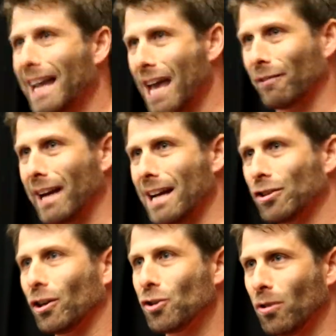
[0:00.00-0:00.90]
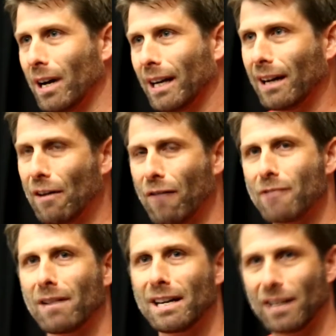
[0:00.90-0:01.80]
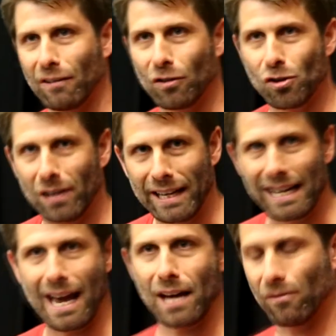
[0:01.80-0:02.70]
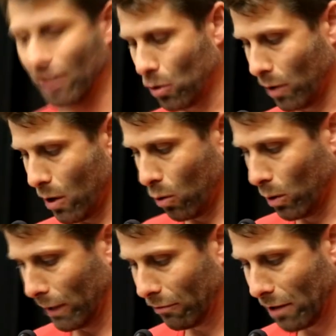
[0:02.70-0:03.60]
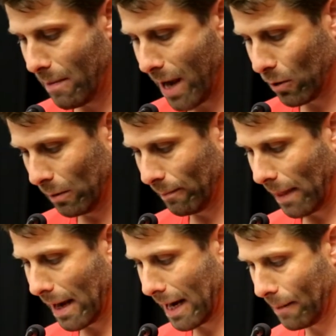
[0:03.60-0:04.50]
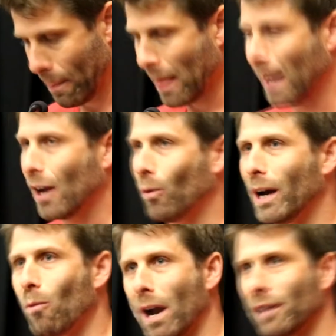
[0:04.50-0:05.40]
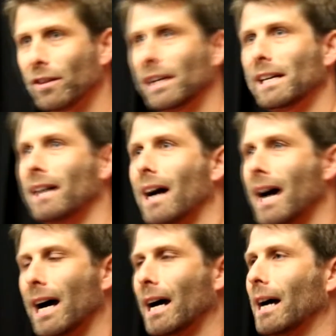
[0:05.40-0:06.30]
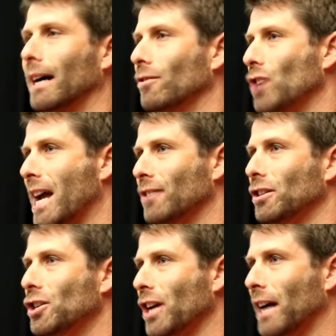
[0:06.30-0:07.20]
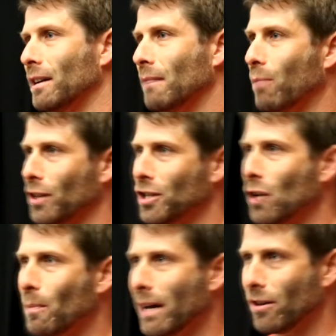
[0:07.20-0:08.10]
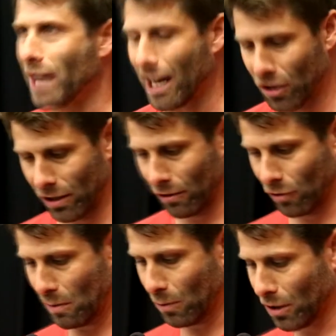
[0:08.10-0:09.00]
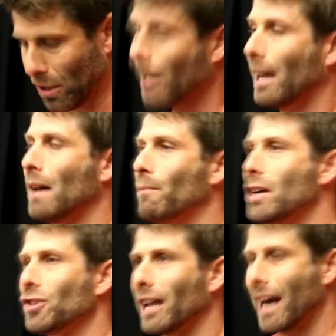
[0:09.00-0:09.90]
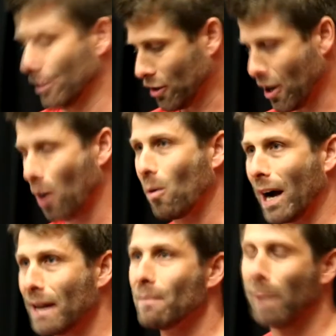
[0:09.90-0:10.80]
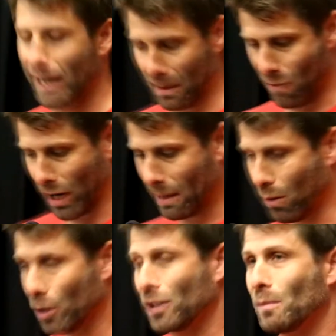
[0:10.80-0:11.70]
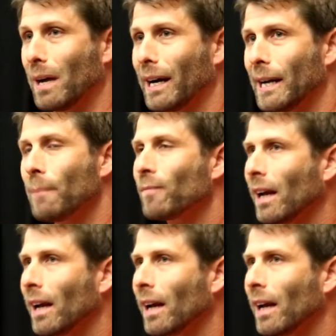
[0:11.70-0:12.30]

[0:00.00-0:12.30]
a gathering outside a fundraiser for Julia Gillard at Victoria Hall in Fremantle, where one of the chants initiated by the Single Parents Action Group was "Pension cuts, no way, make the mining bosses pay."